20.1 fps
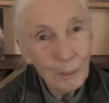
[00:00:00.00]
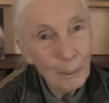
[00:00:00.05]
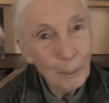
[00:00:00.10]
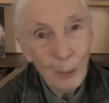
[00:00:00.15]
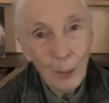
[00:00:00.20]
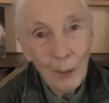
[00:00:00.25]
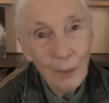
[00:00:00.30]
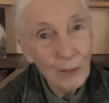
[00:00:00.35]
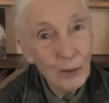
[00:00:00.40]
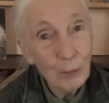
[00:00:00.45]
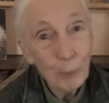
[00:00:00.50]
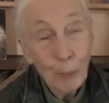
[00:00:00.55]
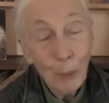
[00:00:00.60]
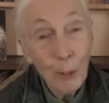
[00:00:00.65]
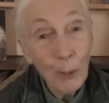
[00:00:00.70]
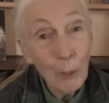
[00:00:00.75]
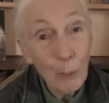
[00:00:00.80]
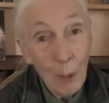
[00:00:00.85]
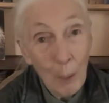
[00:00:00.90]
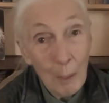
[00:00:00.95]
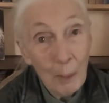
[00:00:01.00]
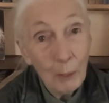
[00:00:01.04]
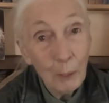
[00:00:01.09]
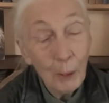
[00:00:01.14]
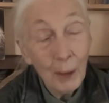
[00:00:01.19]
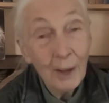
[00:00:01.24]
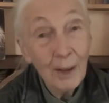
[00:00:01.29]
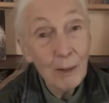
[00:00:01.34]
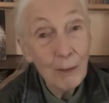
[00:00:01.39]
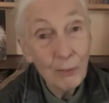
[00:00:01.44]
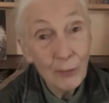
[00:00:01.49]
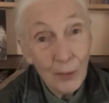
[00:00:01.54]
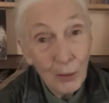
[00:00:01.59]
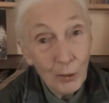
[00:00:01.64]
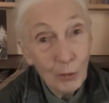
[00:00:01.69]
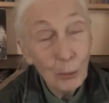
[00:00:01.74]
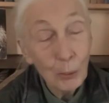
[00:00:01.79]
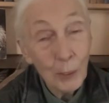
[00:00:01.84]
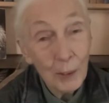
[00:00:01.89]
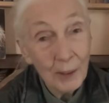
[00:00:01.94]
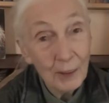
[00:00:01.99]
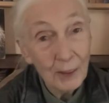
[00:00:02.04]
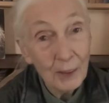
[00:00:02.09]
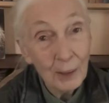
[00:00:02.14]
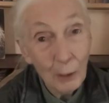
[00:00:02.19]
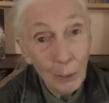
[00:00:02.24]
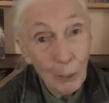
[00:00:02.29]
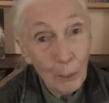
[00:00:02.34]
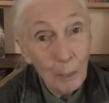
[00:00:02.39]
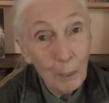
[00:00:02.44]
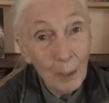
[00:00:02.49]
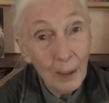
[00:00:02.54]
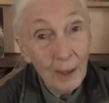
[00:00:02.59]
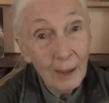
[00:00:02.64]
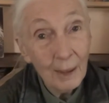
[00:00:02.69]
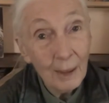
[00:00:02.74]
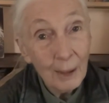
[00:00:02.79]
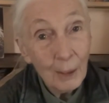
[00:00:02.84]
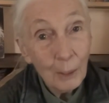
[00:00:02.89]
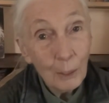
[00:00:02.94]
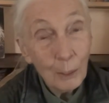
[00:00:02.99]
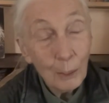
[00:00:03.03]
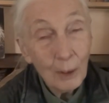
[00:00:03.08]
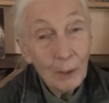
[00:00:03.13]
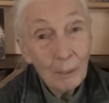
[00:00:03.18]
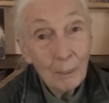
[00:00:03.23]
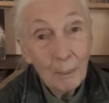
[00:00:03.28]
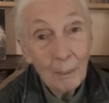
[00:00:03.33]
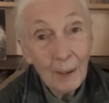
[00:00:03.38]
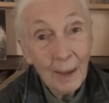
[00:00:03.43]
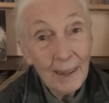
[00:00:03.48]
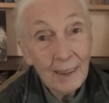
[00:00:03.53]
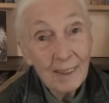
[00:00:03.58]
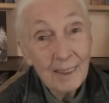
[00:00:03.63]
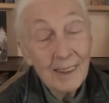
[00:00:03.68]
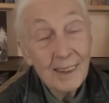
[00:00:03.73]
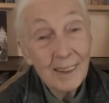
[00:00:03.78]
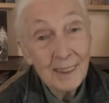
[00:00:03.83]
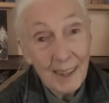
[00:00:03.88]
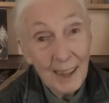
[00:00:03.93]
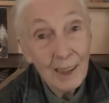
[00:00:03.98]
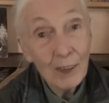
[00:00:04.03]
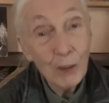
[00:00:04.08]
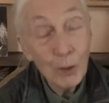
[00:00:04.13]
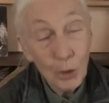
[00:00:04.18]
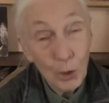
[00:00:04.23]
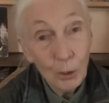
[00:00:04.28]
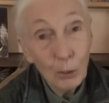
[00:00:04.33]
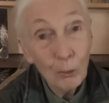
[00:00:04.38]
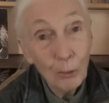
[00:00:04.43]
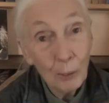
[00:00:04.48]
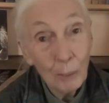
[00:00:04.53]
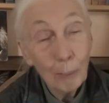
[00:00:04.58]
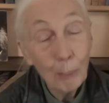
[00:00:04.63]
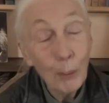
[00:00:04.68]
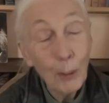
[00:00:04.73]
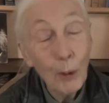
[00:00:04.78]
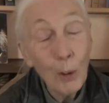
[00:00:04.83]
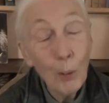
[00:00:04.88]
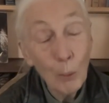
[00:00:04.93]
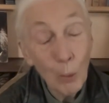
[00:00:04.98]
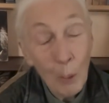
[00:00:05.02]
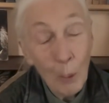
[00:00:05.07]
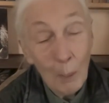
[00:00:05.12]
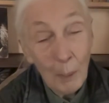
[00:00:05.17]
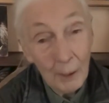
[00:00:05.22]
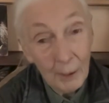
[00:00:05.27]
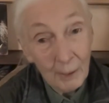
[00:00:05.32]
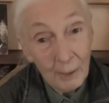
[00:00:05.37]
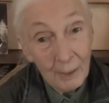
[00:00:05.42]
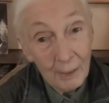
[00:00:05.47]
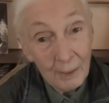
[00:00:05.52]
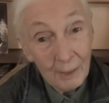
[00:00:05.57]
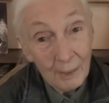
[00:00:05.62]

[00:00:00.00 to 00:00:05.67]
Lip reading: births per woman when I first went to Gombe were 8 to 10 children per woman.